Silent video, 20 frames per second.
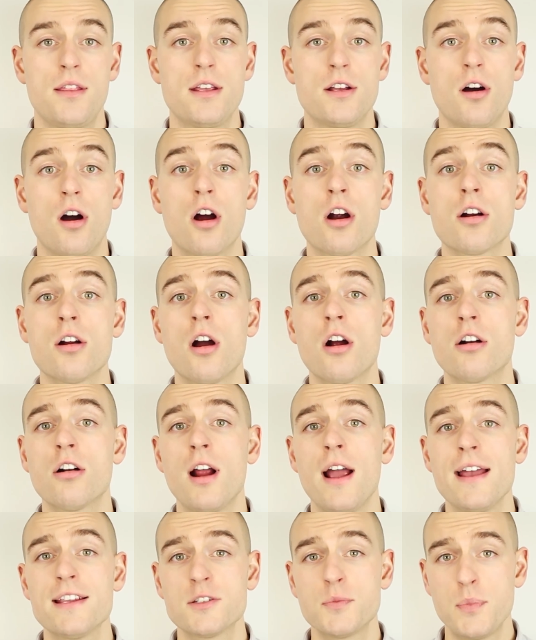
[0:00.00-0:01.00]
The
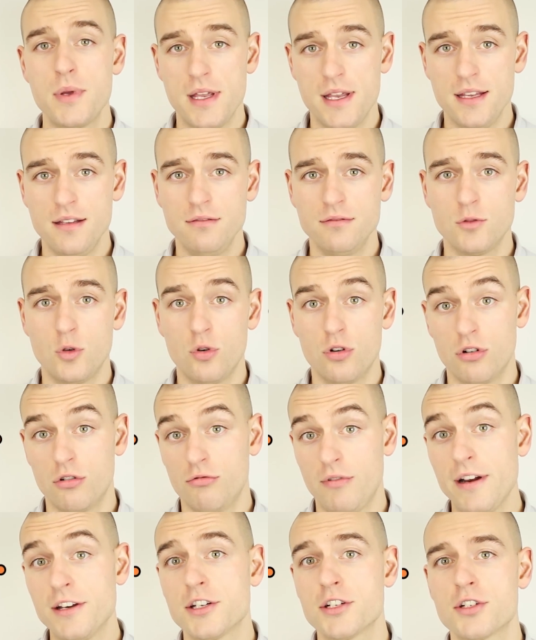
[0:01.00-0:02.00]
RRSP,
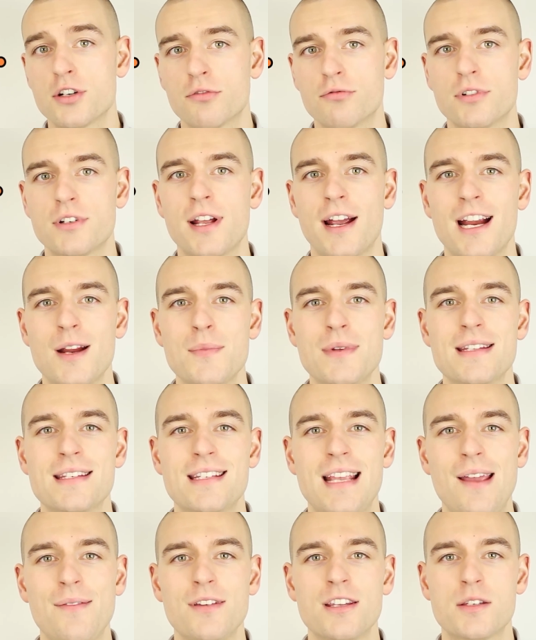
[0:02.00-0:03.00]
or Registered Retirement
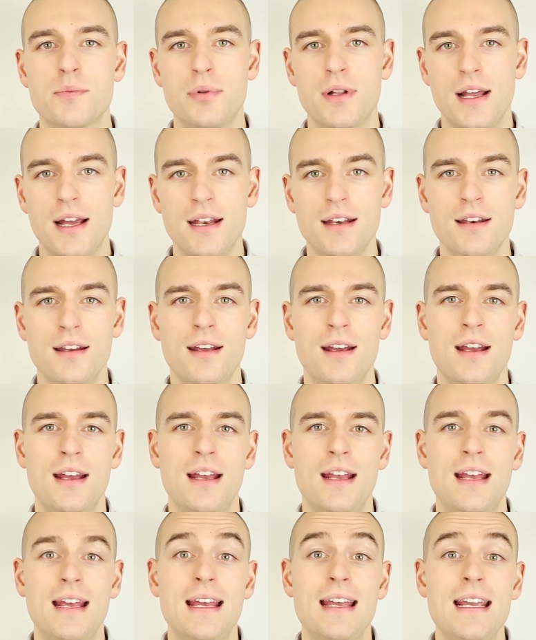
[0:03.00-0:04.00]
Savings Plan,
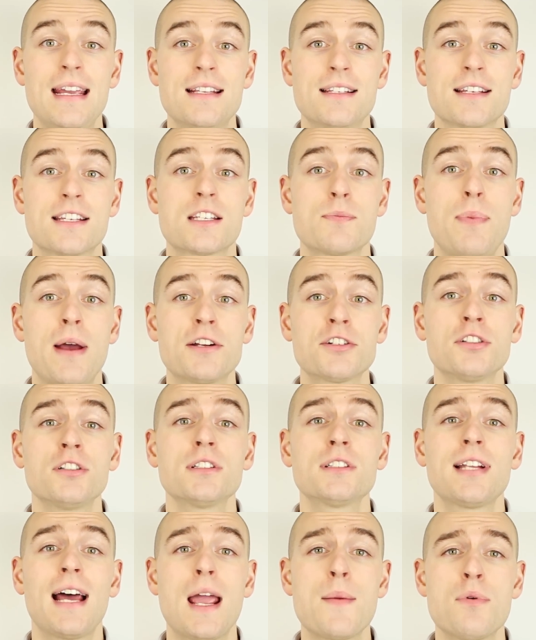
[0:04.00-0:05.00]
is a
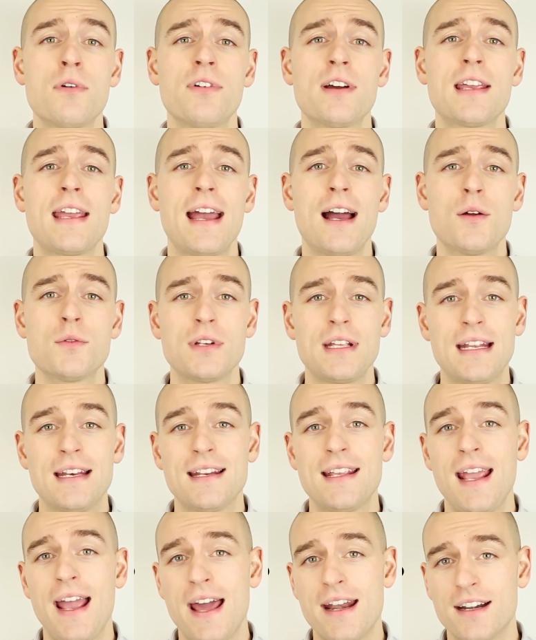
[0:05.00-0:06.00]
special type of account
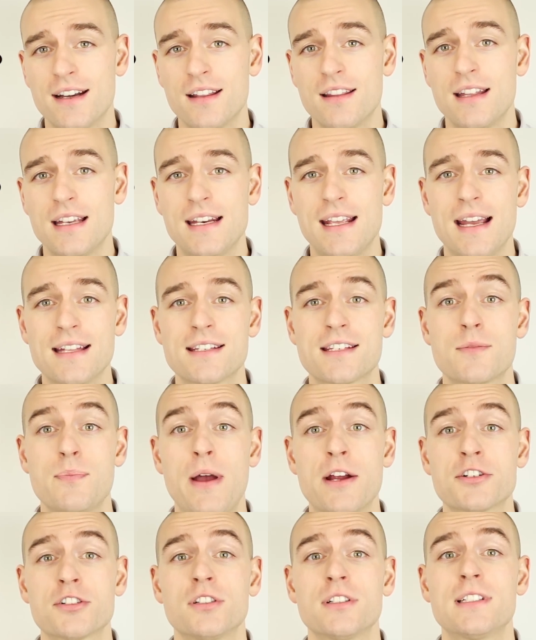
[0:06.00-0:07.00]
in Canada that gets
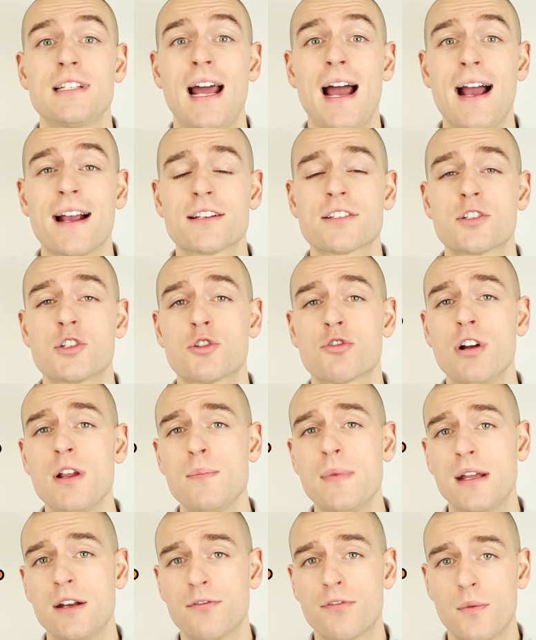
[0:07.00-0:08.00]
special tax
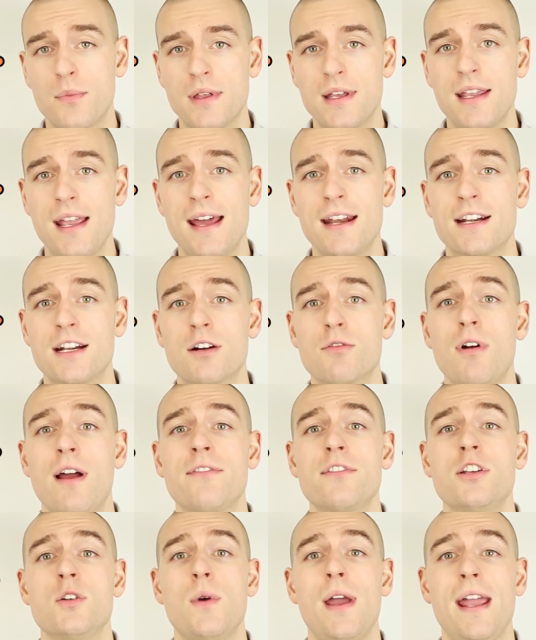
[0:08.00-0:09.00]
treatment from the Canada
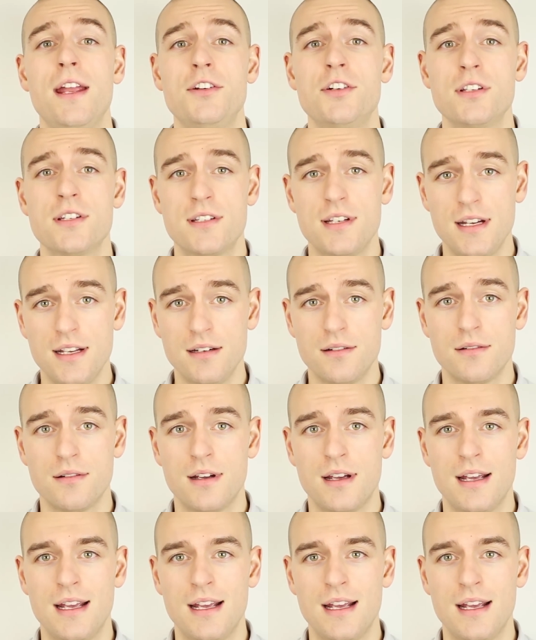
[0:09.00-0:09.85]
Revenue Agency.